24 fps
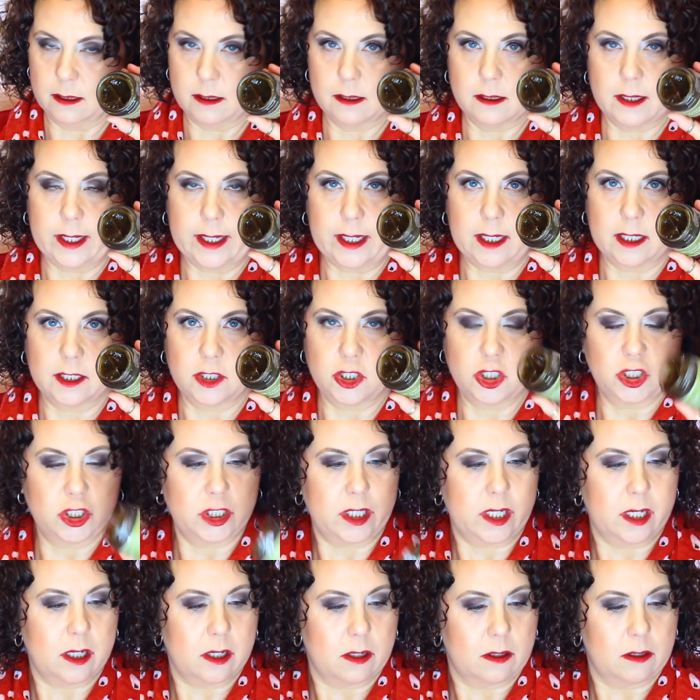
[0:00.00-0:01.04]
like a
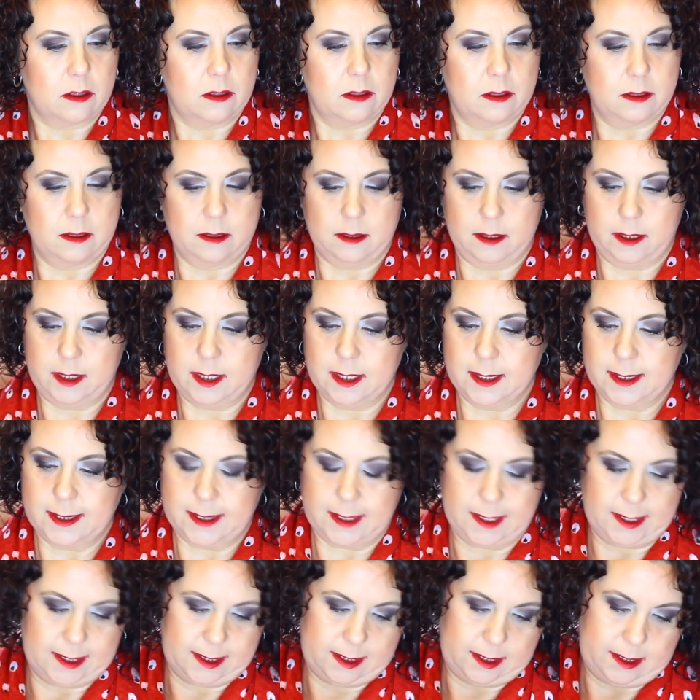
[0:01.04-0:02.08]
gel
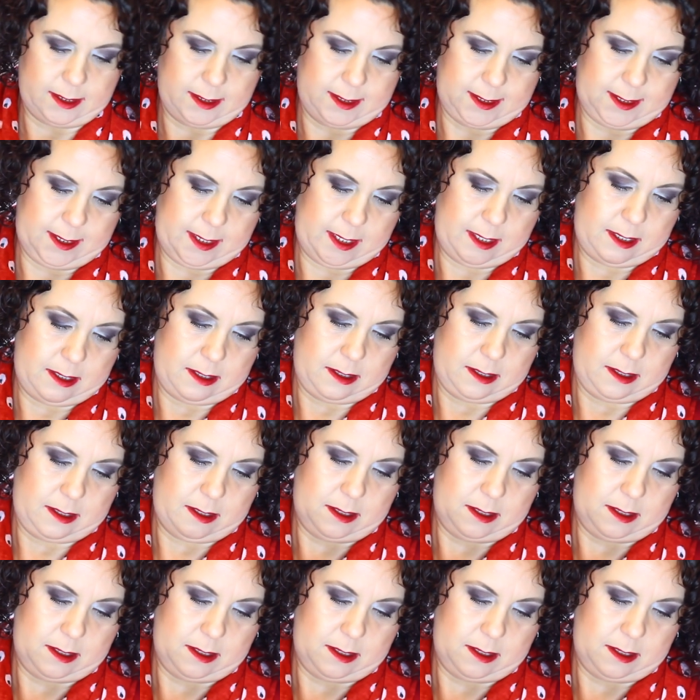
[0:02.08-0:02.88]
consistency.